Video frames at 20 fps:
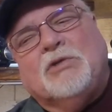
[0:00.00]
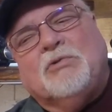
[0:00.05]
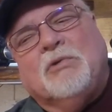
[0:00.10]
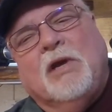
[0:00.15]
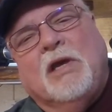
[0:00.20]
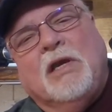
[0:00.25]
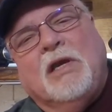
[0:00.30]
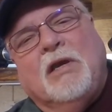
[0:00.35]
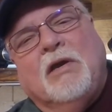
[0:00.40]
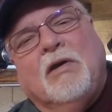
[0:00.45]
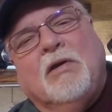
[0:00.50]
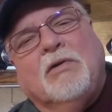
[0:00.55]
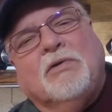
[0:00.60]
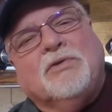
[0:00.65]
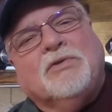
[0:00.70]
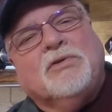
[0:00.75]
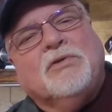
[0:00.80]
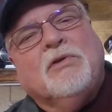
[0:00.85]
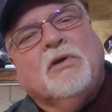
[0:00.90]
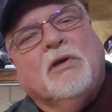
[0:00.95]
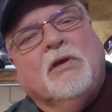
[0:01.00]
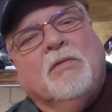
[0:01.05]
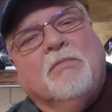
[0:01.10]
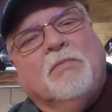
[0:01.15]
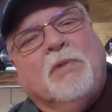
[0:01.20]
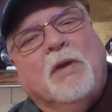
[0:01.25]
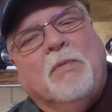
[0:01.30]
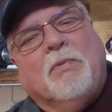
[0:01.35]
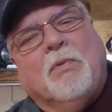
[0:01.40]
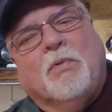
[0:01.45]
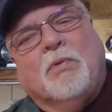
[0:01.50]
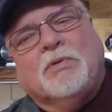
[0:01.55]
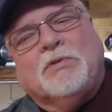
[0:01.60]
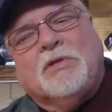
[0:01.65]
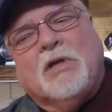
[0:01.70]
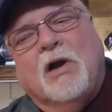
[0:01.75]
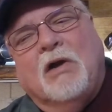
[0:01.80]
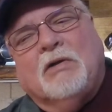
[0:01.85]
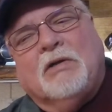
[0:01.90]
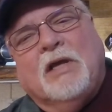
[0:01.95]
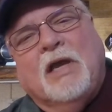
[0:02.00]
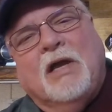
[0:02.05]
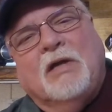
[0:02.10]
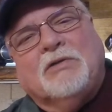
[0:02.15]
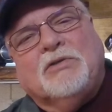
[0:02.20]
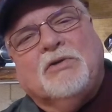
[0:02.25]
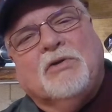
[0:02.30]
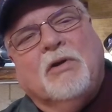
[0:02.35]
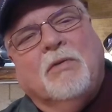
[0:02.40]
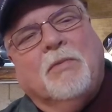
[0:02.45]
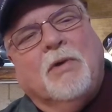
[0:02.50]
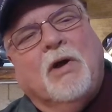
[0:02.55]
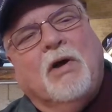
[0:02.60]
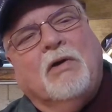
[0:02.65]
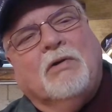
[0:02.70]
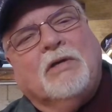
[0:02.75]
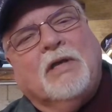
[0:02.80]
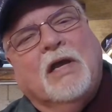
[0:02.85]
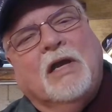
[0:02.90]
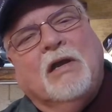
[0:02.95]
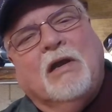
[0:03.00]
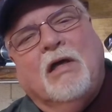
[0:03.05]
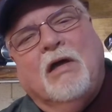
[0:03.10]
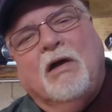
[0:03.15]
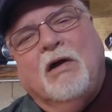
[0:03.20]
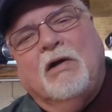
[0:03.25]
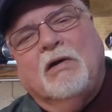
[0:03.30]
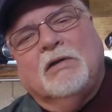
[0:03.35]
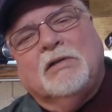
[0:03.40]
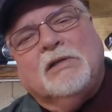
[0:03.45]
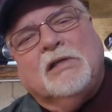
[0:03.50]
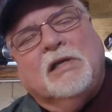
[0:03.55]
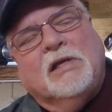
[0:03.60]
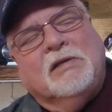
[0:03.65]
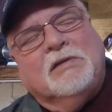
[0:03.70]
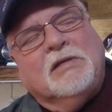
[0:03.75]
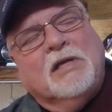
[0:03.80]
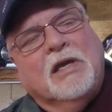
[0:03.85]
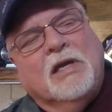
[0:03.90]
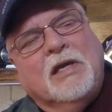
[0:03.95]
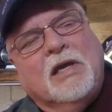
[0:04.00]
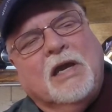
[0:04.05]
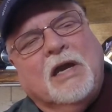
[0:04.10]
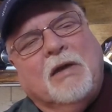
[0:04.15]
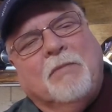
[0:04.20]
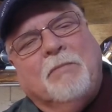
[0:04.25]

radios, people will talk down to them all day long and tell you how